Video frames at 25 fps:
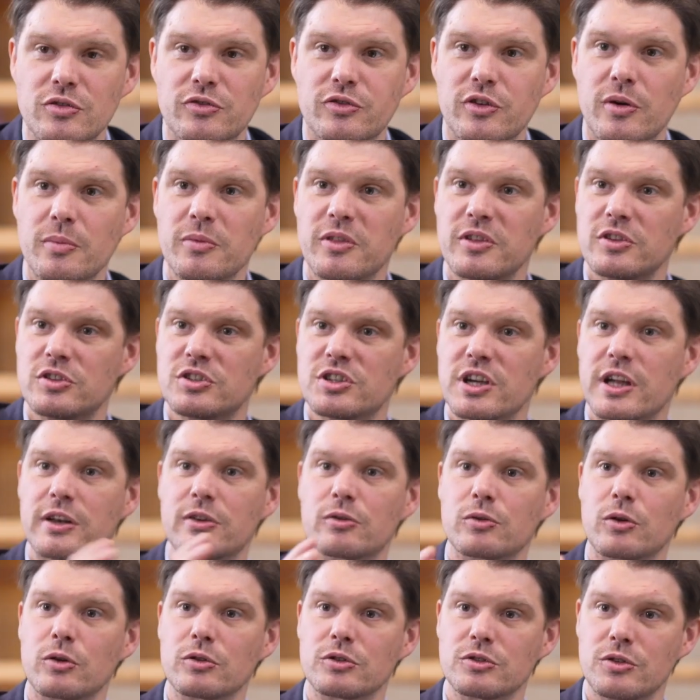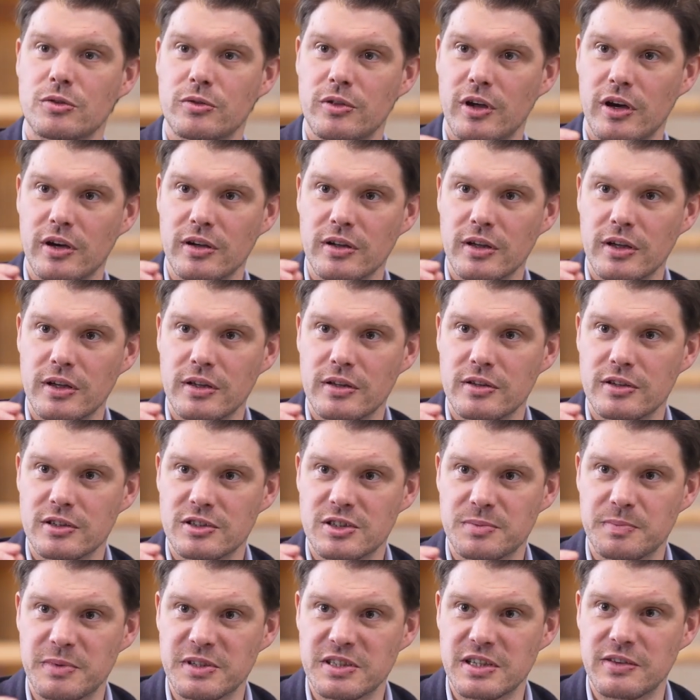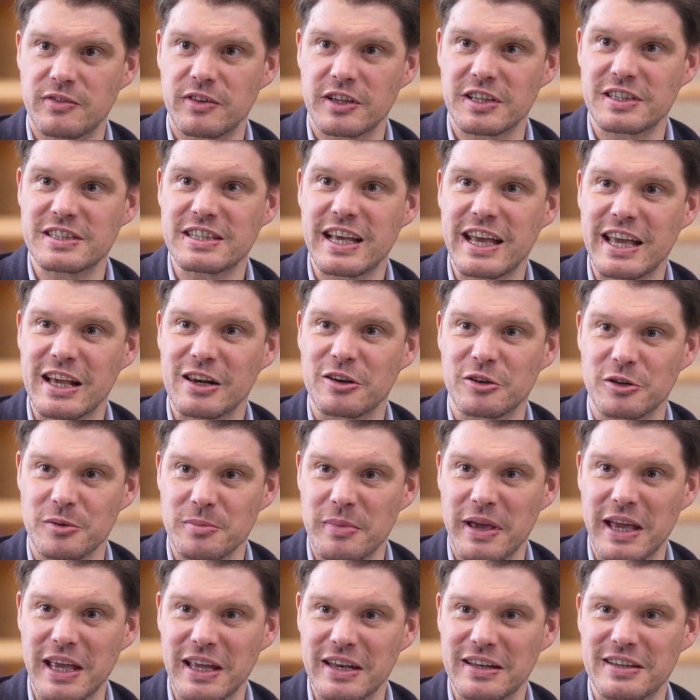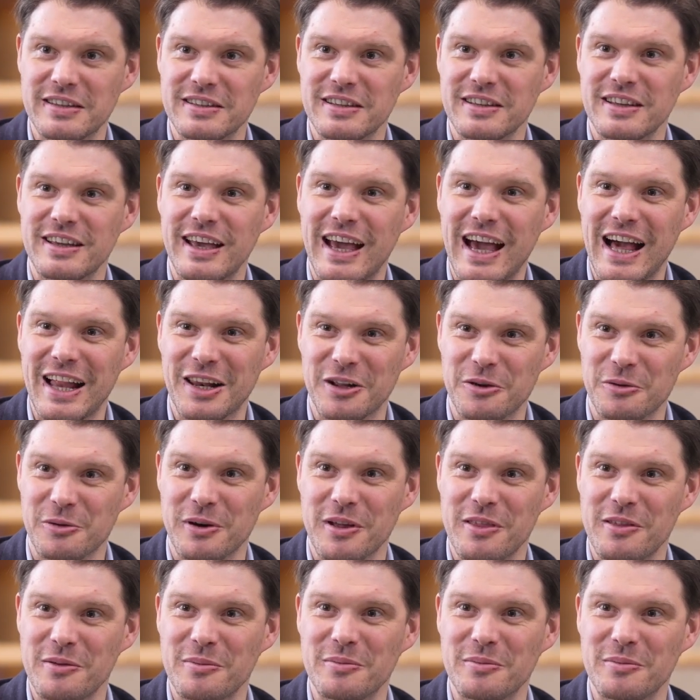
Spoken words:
from the general to the specific tailor-made algorithm.